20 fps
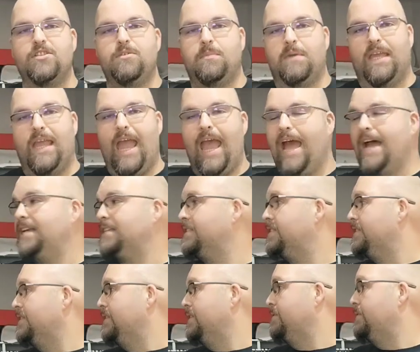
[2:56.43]
to me
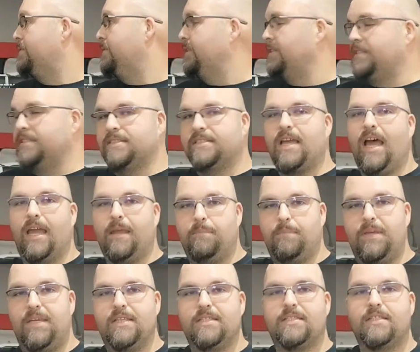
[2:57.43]
has the
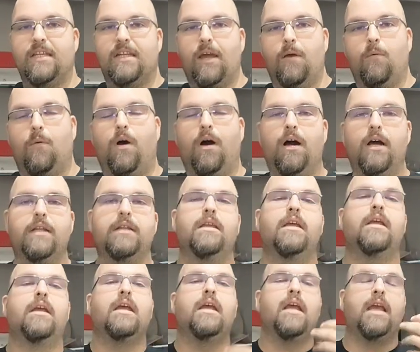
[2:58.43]
design piece that I want,
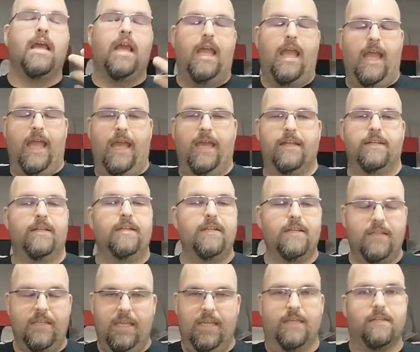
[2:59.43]
and
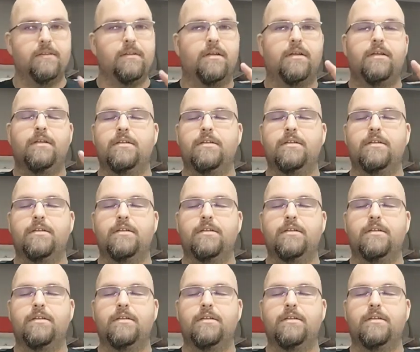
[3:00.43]
again,